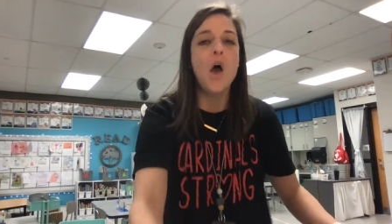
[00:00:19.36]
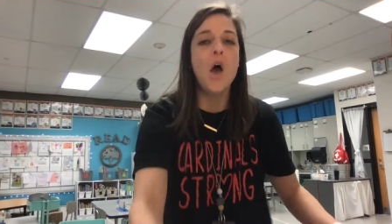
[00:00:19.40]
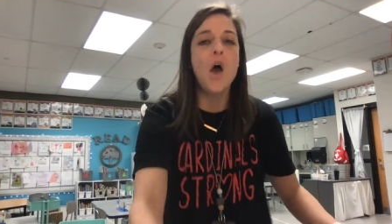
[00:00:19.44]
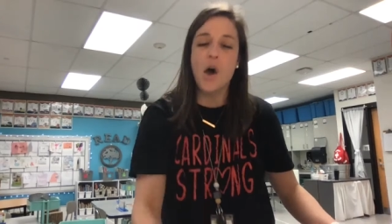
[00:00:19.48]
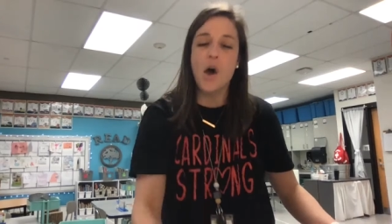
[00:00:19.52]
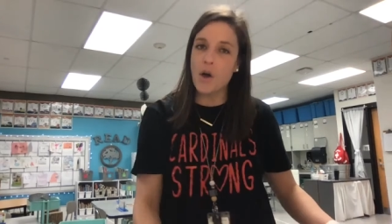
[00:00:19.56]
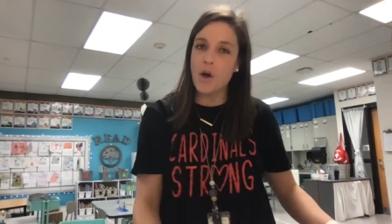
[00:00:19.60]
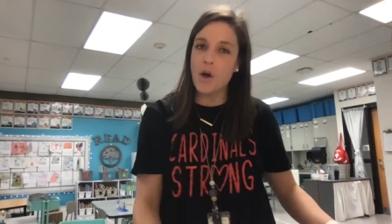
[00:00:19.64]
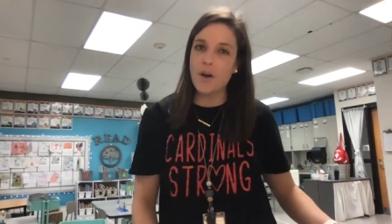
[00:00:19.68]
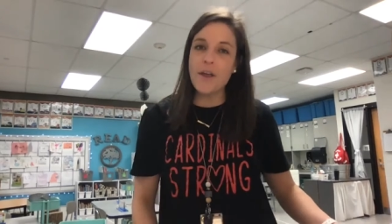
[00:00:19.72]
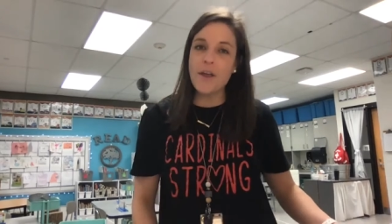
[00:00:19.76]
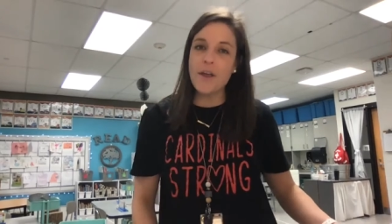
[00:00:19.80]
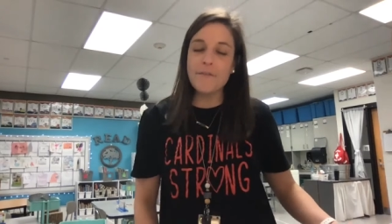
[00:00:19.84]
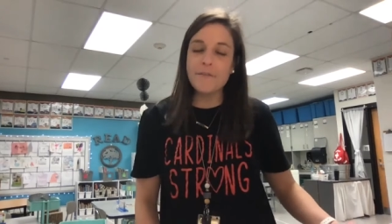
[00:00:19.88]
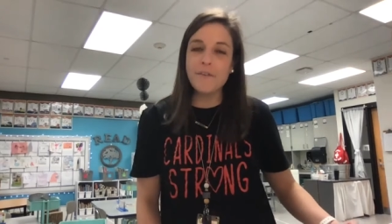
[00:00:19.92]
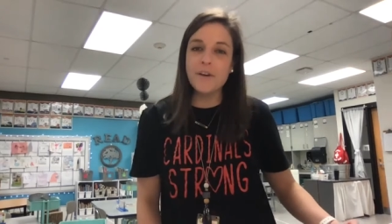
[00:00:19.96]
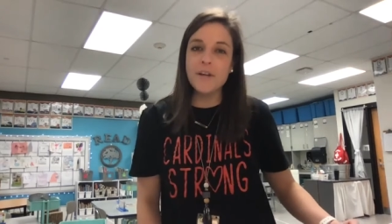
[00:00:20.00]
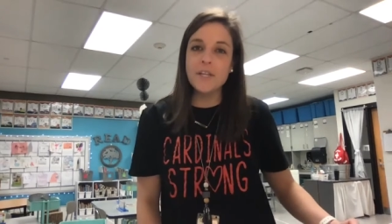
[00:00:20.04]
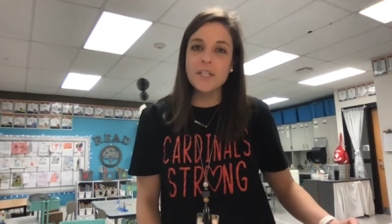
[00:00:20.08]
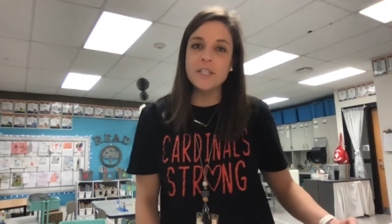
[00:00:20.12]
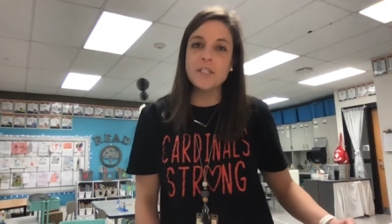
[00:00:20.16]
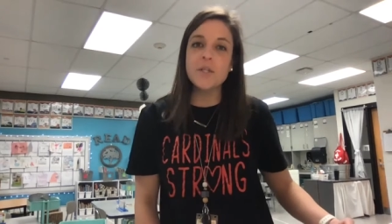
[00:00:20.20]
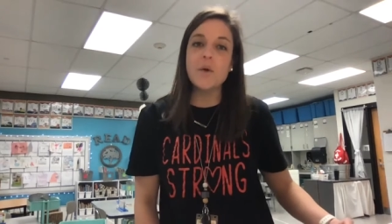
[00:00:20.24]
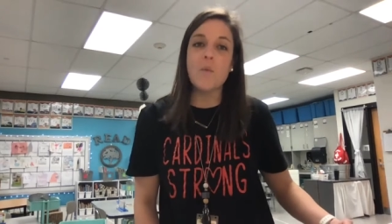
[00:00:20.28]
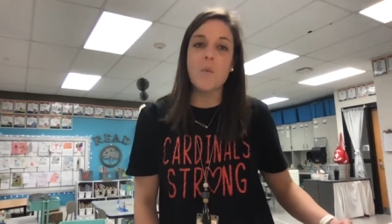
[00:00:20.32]
All right,
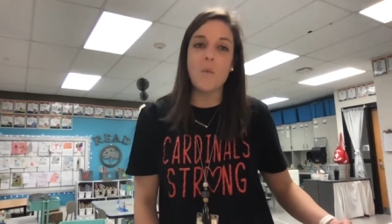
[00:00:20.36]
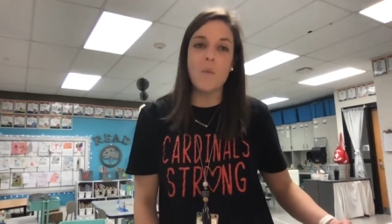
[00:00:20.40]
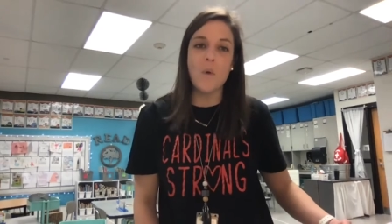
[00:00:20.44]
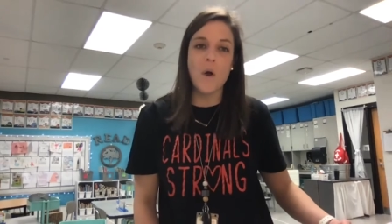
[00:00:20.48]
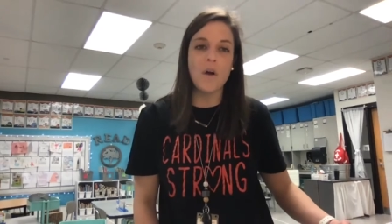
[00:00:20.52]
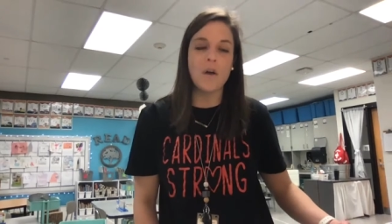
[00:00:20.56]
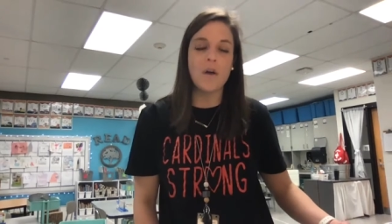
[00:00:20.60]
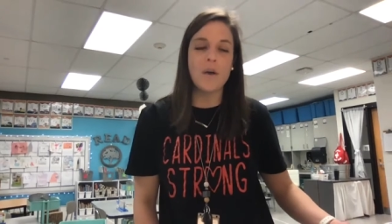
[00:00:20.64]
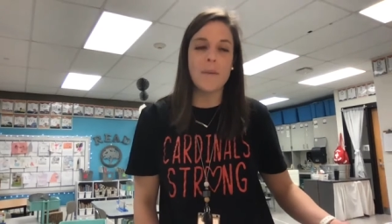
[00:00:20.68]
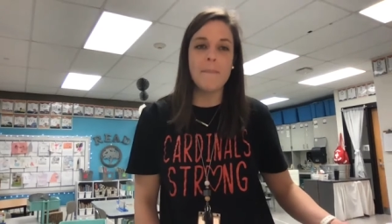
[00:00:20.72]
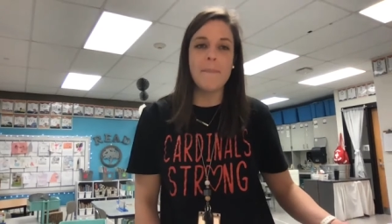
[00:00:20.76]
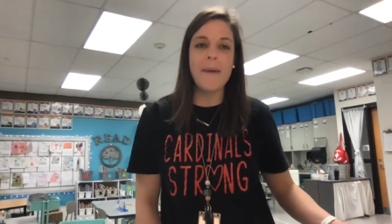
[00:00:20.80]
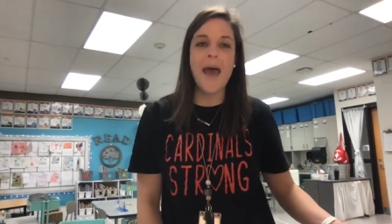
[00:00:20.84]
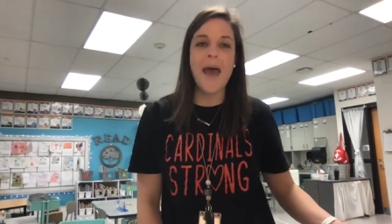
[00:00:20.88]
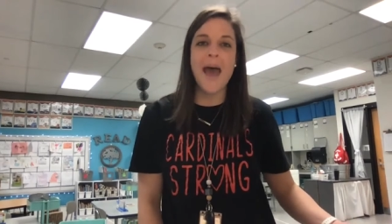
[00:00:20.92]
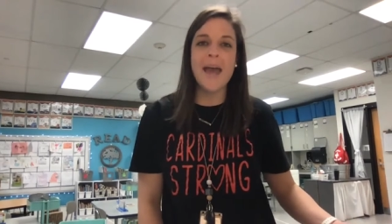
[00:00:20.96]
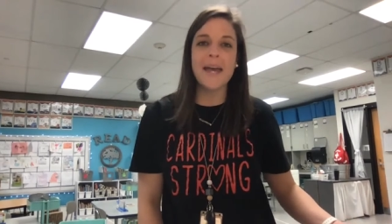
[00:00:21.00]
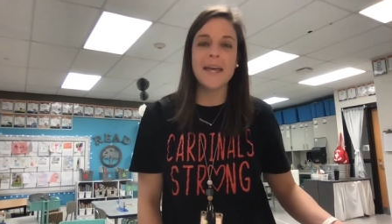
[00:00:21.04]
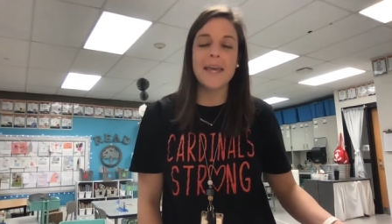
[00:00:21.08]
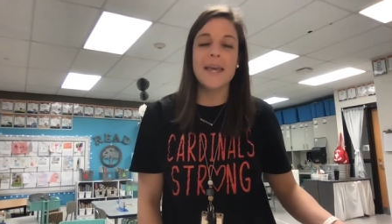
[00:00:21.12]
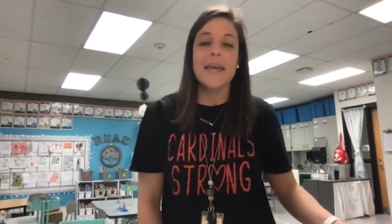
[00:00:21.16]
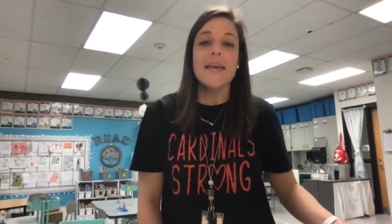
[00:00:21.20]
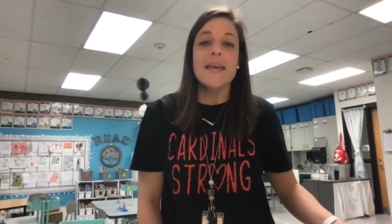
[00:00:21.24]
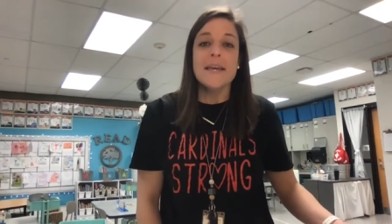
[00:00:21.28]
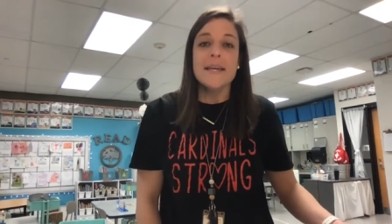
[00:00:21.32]
friends, welcome
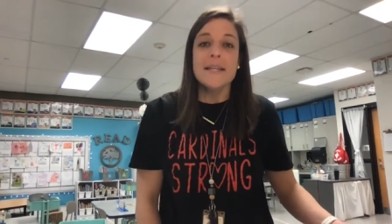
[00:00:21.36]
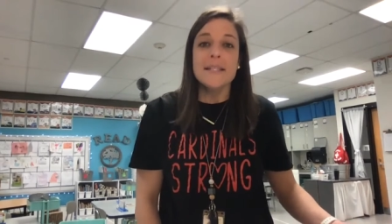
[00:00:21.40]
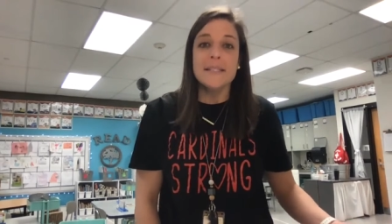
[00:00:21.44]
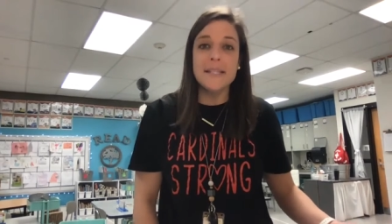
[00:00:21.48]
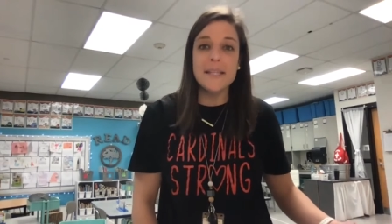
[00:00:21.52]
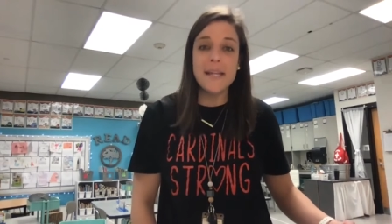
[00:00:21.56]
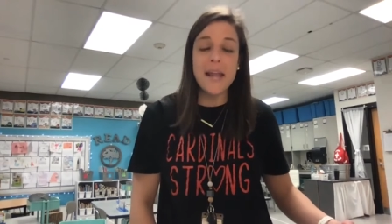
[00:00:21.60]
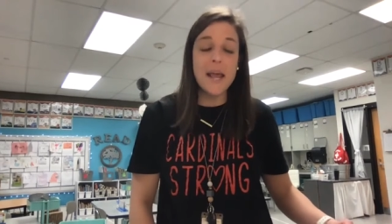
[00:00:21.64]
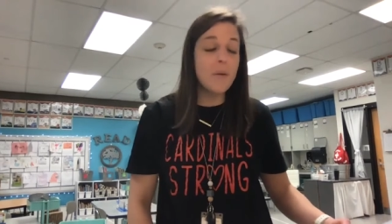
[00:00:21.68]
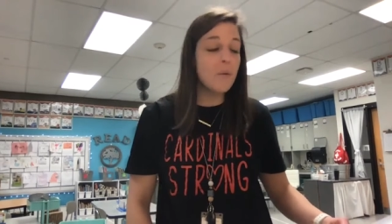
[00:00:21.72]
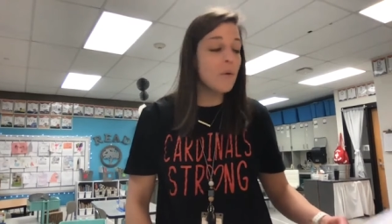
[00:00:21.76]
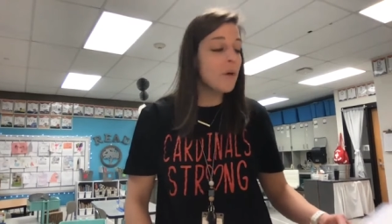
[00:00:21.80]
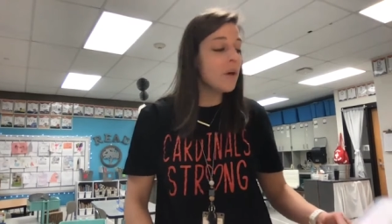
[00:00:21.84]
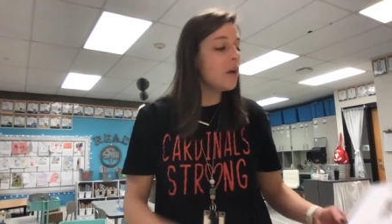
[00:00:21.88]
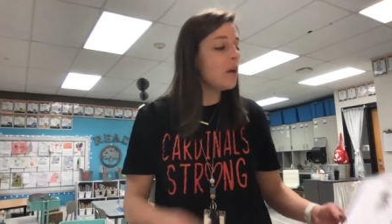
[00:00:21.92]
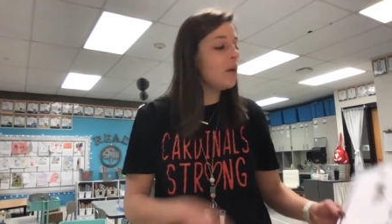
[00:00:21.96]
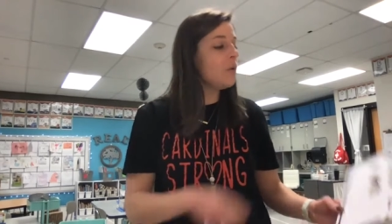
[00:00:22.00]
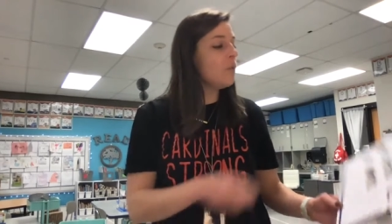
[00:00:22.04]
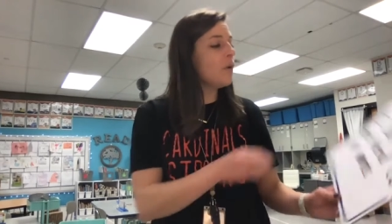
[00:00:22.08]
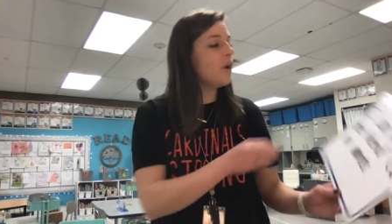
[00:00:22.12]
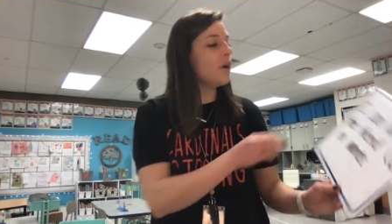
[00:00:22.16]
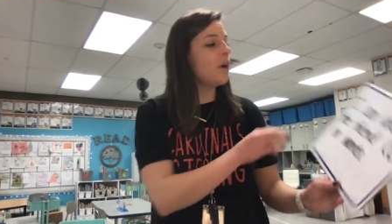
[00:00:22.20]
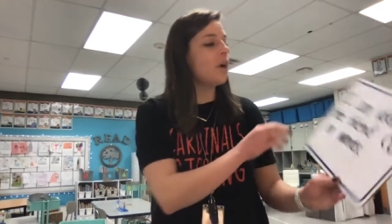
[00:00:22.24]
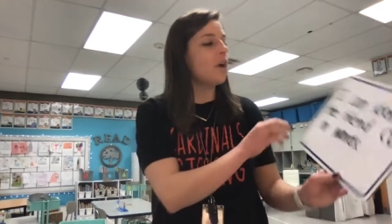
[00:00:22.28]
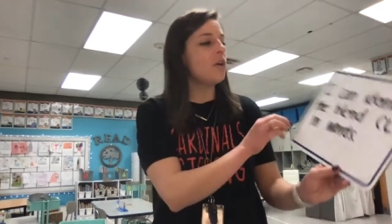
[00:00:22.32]
back. Today we're going to
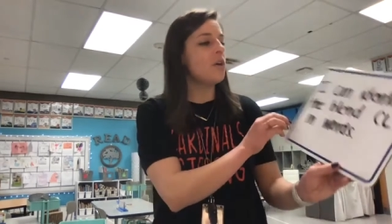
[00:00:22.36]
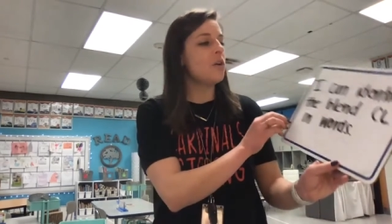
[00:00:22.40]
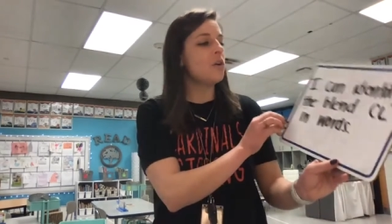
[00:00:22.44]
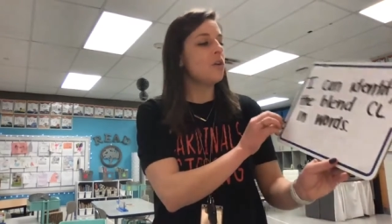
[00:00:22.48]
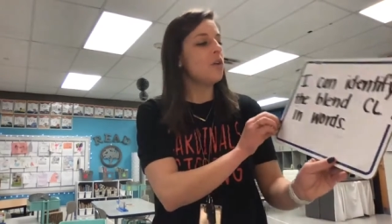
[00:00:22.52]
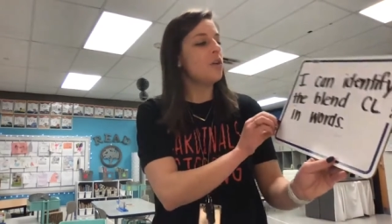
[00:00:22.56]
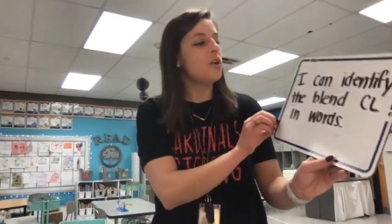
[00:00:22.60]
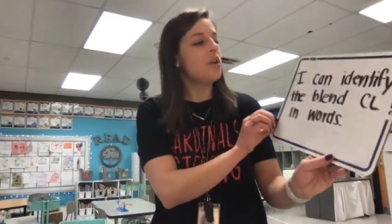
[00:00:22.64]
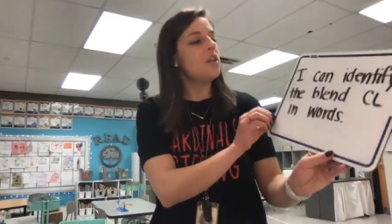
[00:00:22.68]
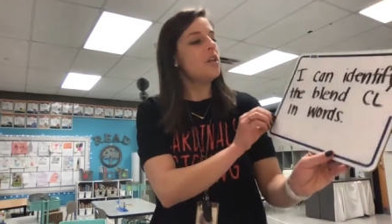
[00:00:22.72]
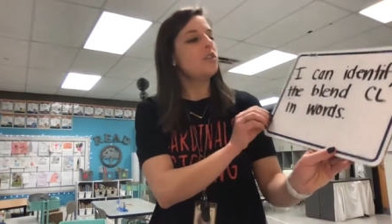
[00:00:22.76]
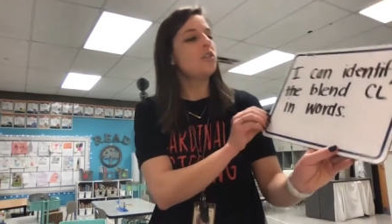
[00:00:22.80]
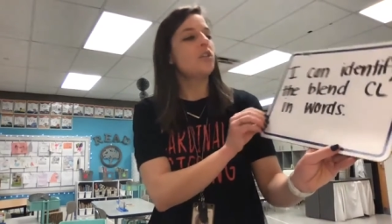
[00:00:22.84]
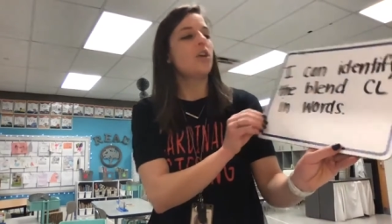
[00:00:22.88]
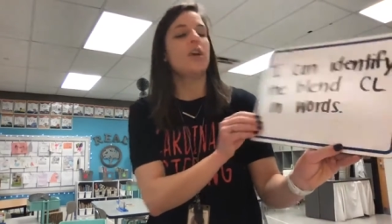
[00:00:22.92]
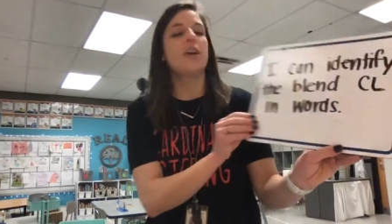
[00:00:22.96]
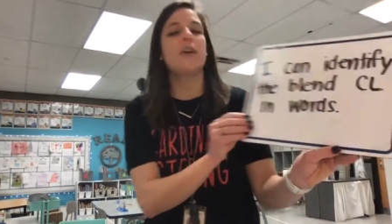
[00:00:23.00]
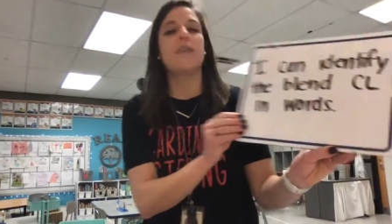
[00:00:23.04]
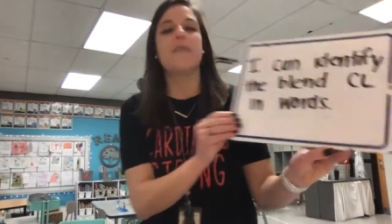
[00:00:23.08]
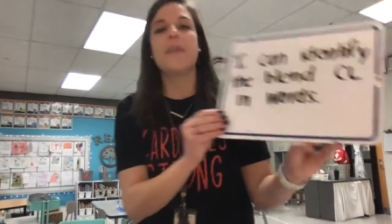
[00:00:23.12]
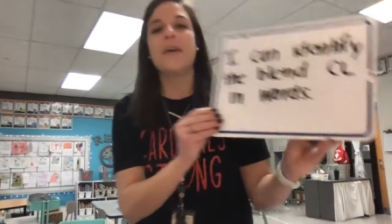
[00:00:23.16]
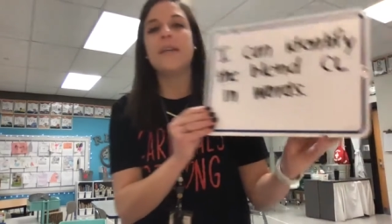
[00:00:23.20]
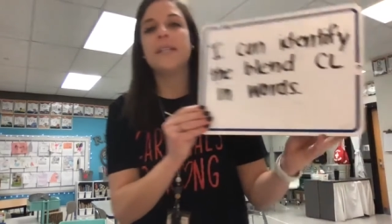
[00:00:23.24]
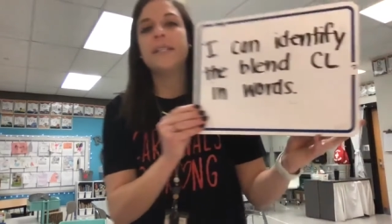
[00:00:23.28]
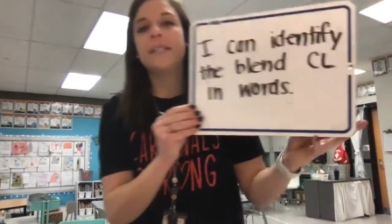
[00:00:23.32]
work on our learning
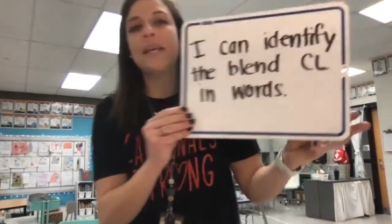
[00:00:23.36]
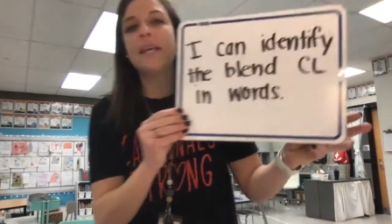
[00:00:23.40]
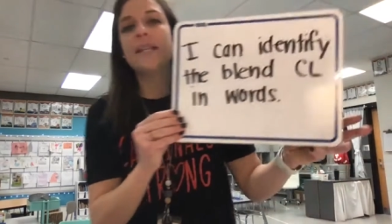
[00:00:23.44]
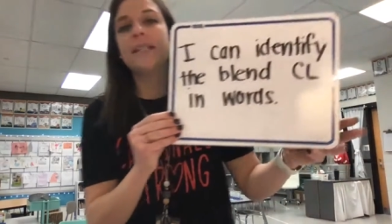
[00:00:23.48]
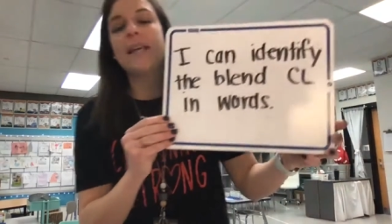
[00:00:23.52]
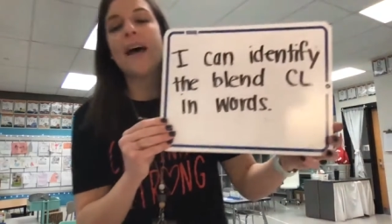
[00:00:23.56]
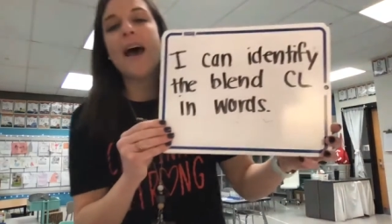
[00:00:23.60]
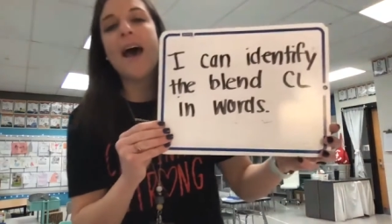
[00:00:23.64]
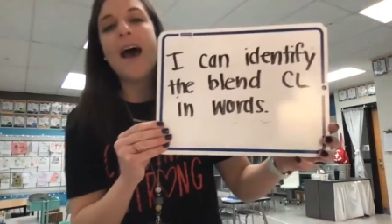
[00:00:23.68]
target that says,